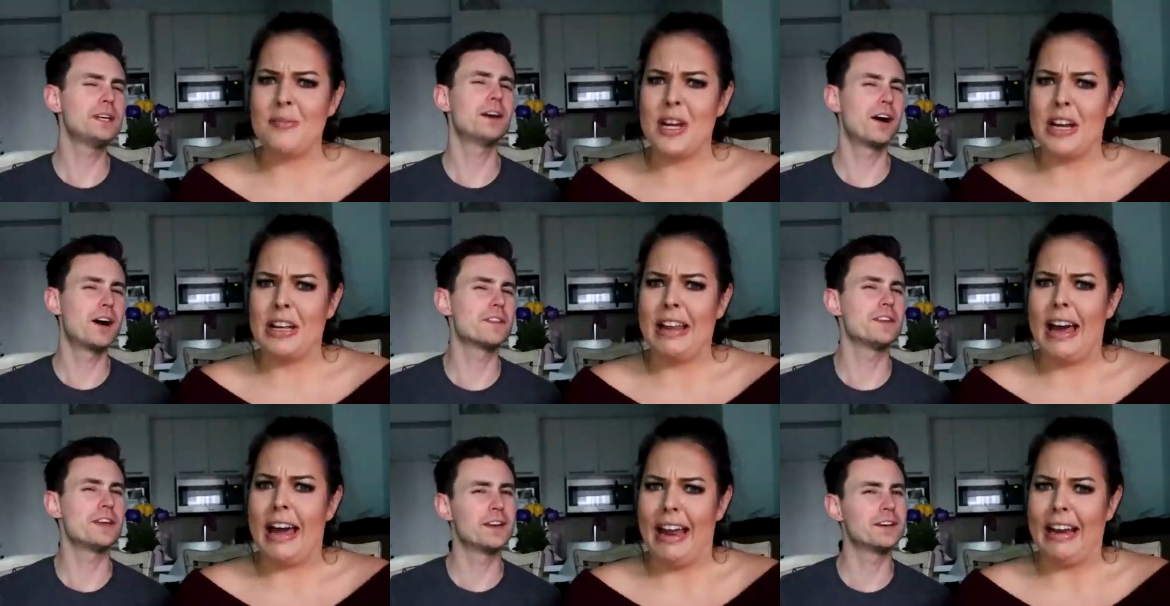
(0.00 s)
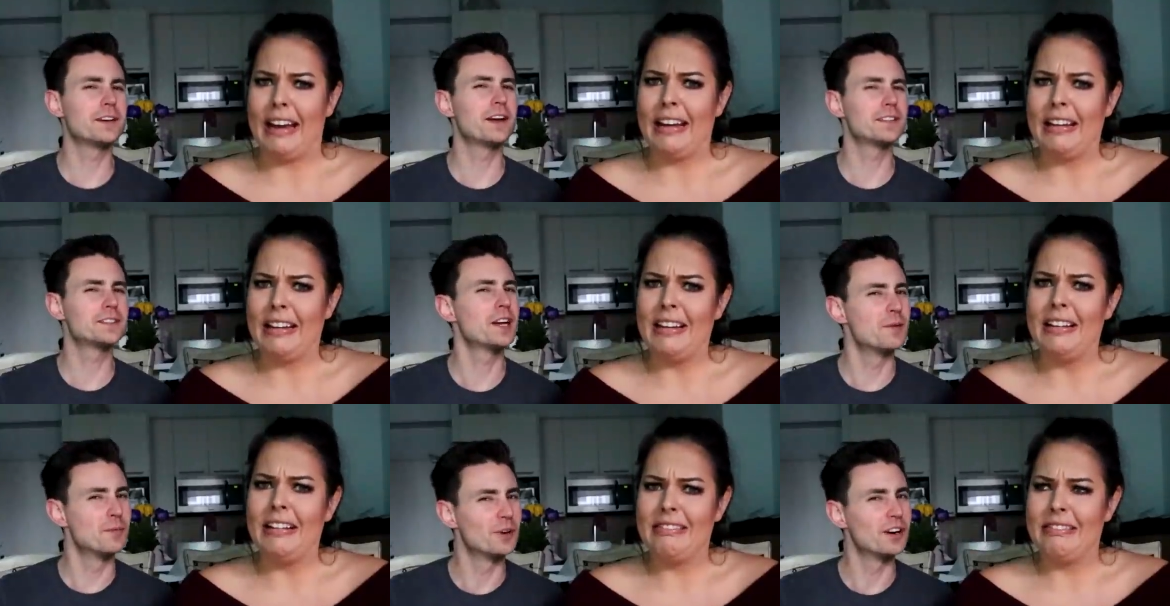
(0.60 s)
Speaker 1: me online. on
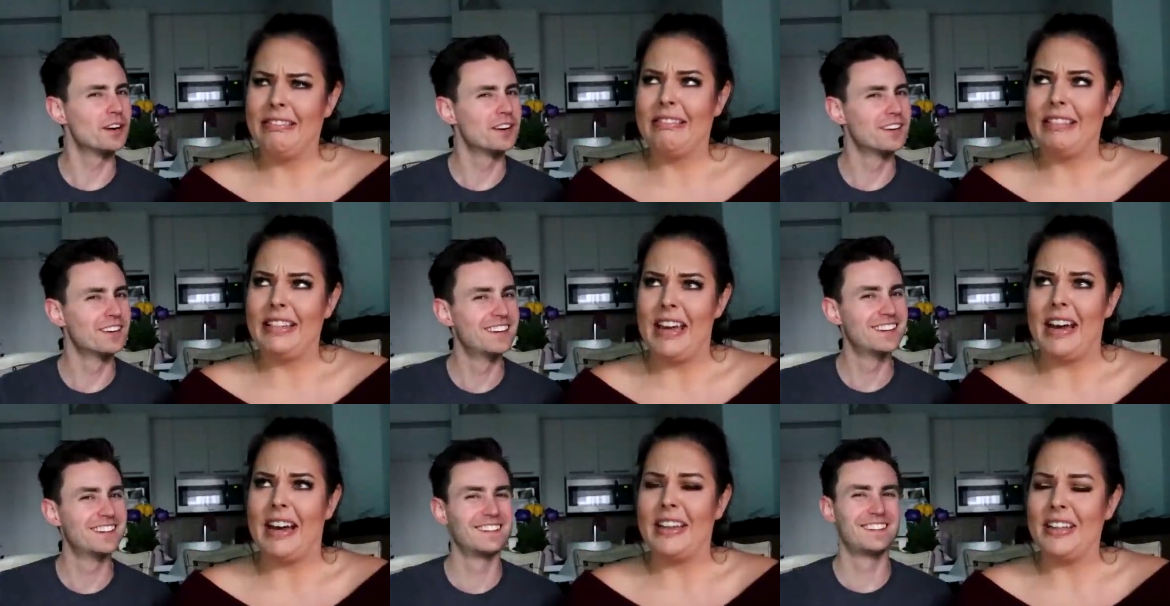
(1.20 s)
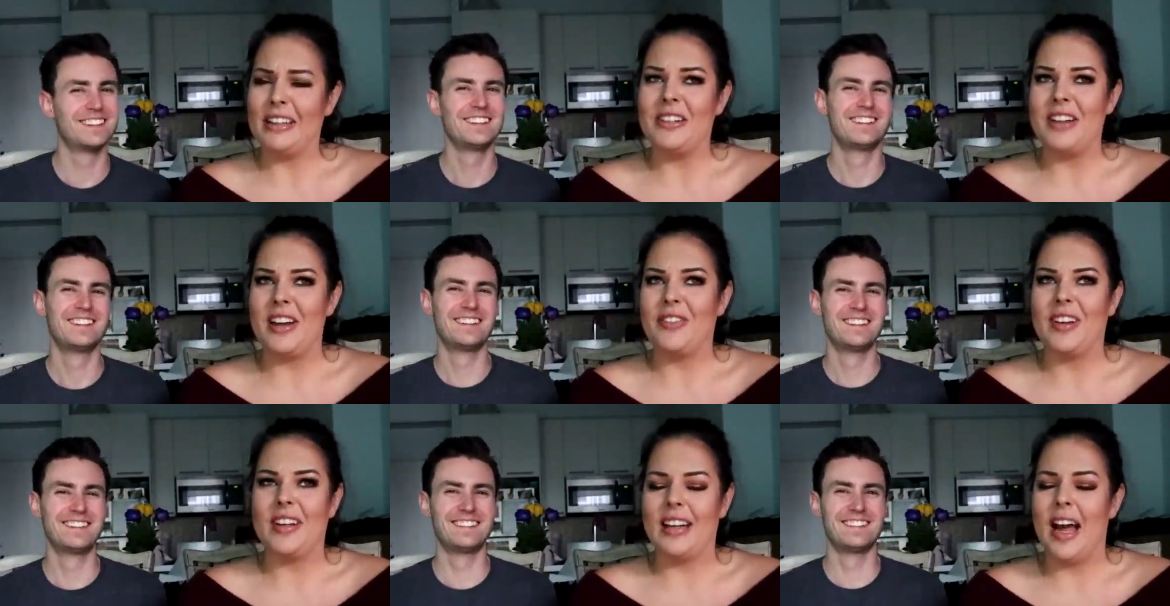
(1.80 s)
somewhere.
Speaker 2: Yeah, you're
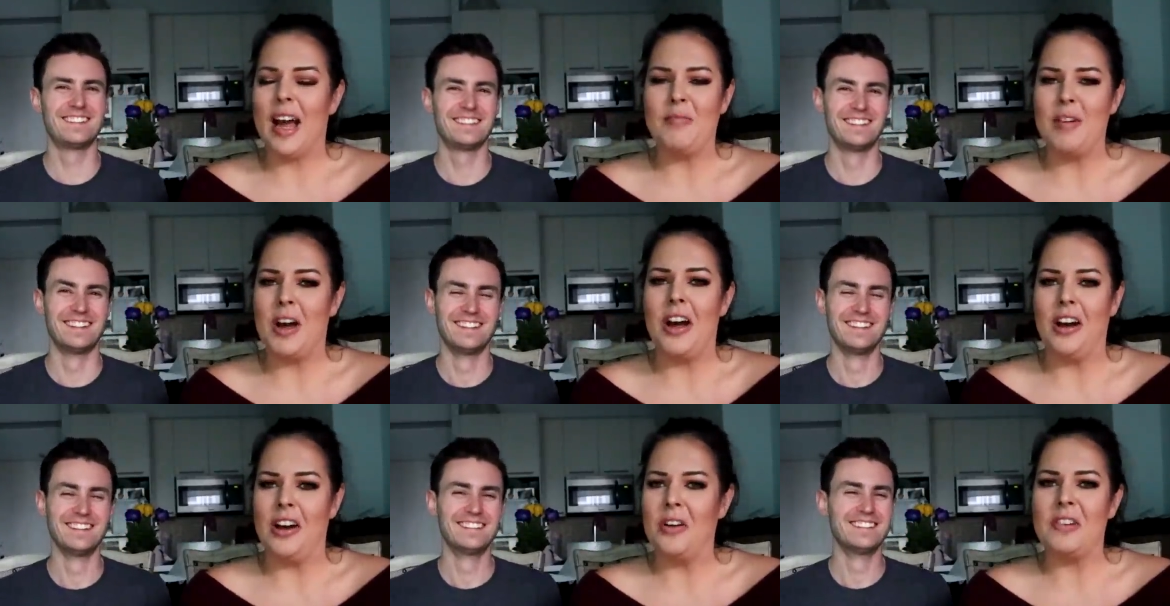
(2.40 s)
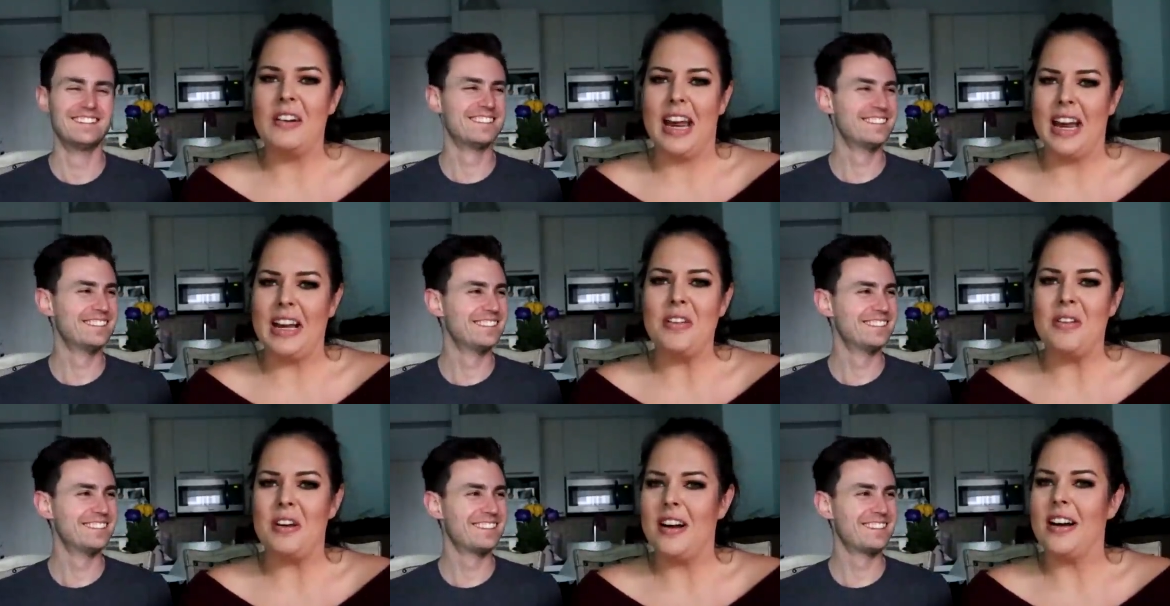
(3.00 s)
definitely. I'm not going
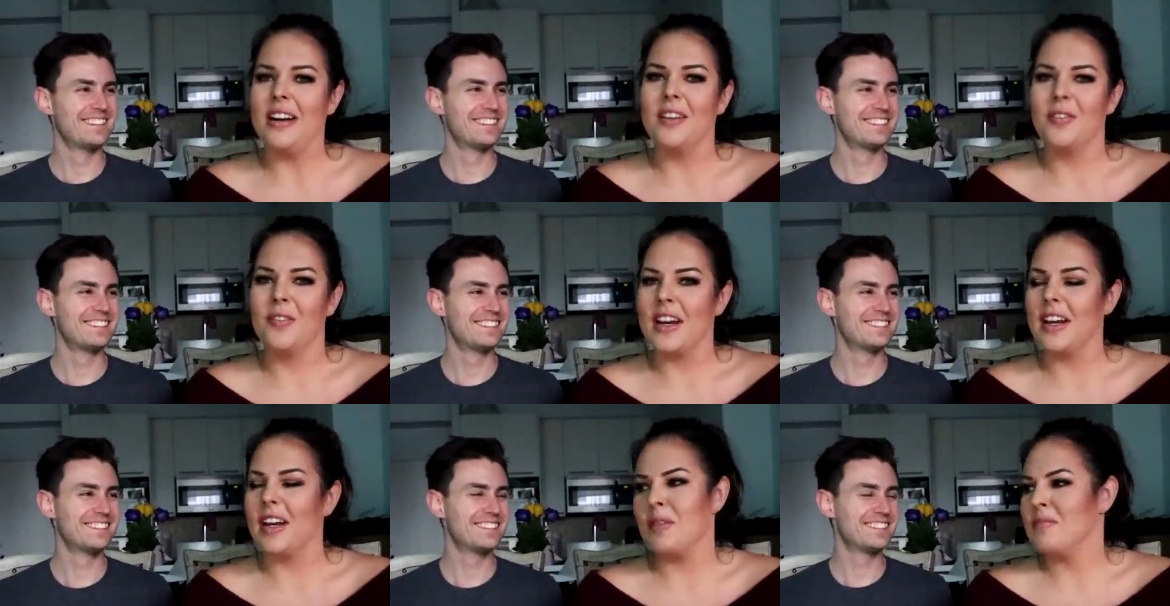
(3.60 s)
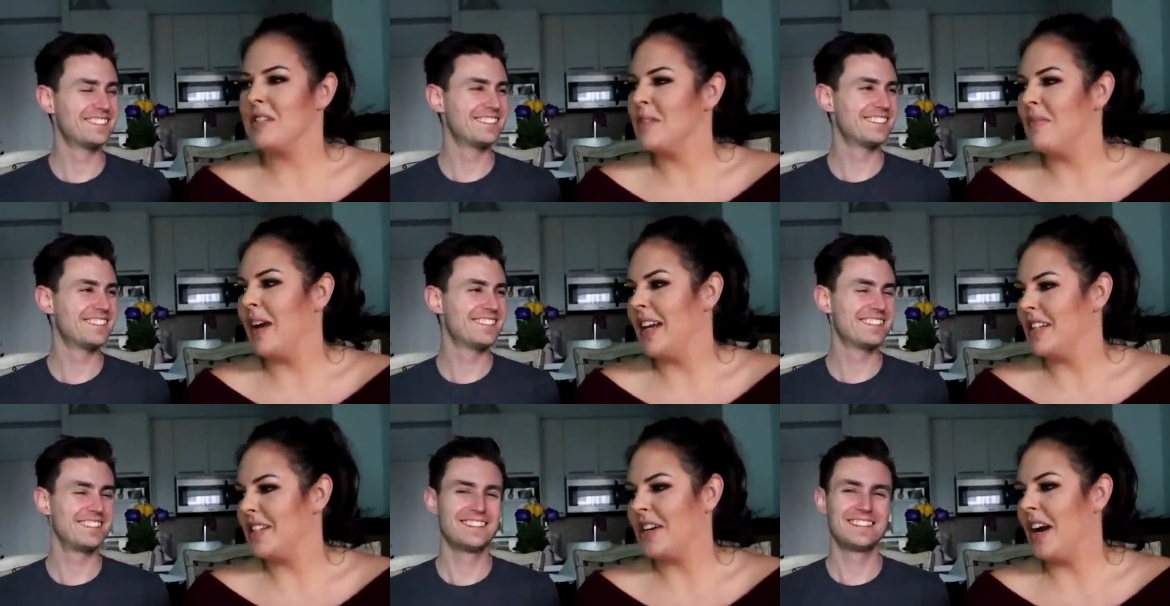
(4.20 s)
anywhere when it comes to
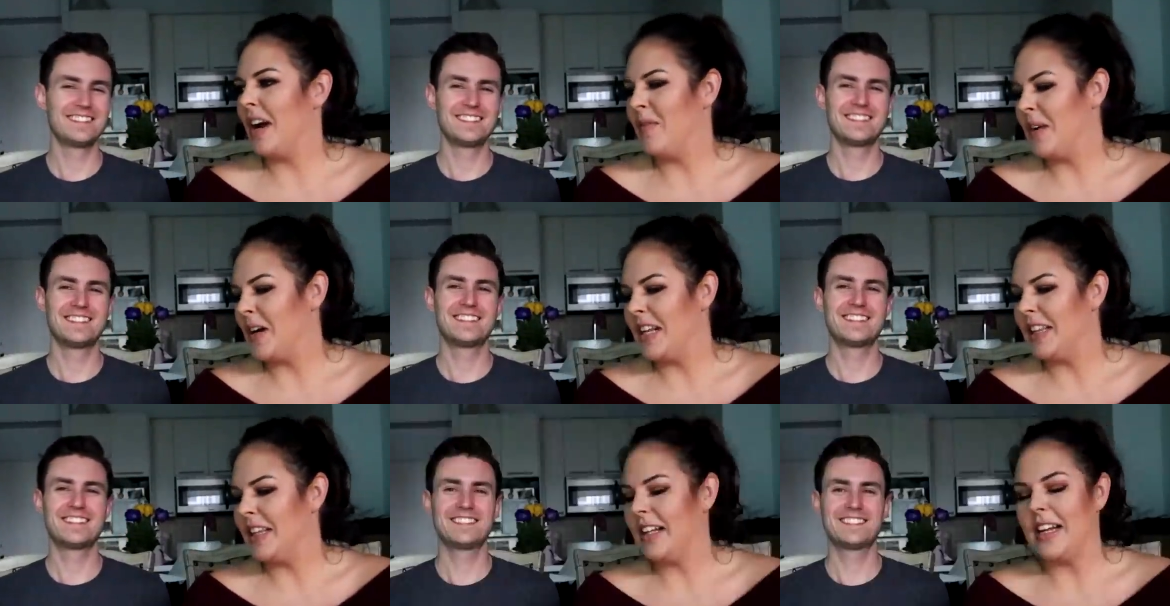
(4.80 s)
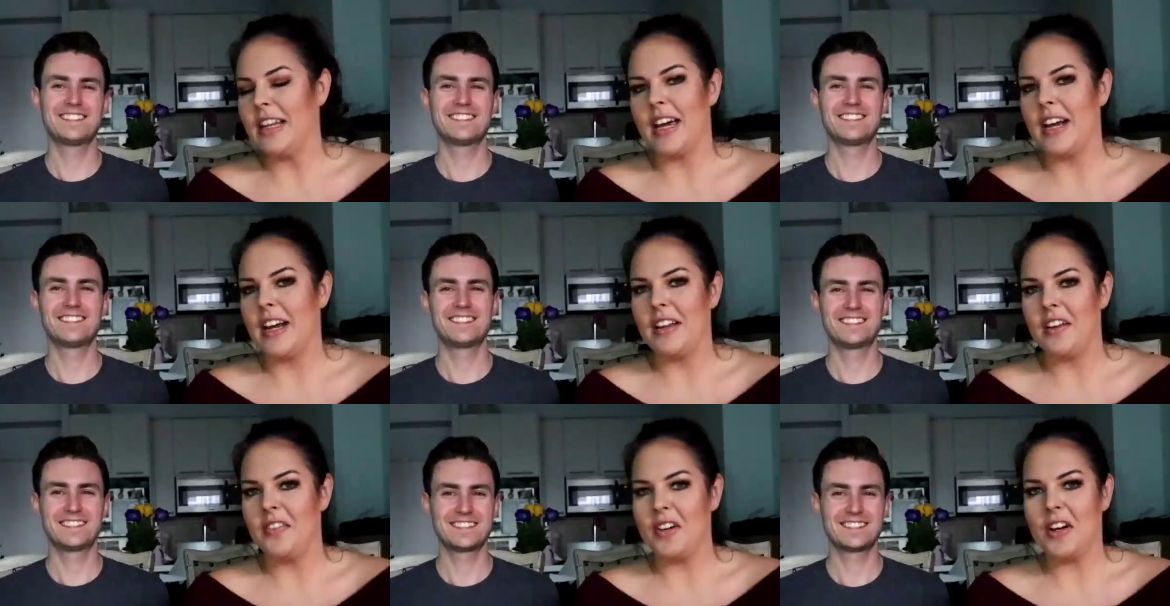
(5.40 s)
my Instagram or anything like
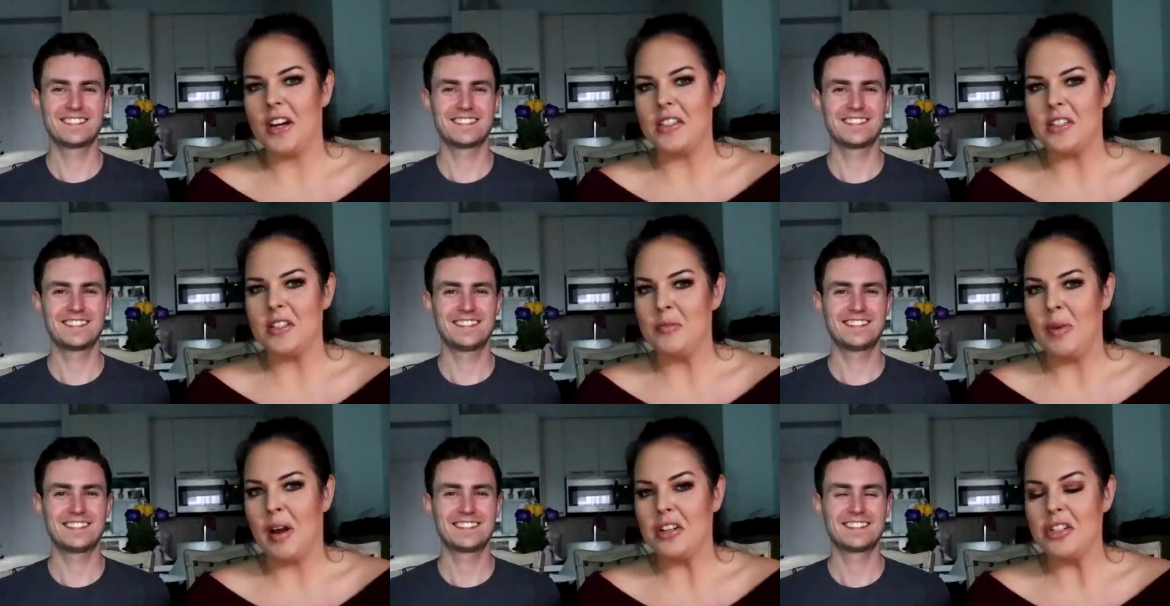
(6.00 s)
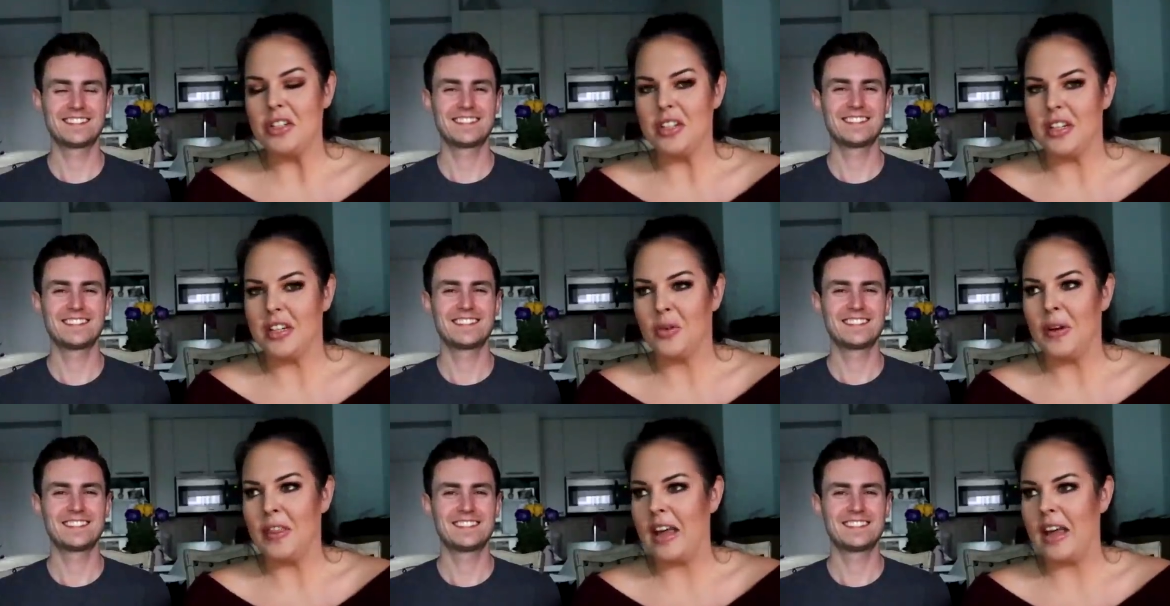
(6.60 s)
that. I love you guys too much to quit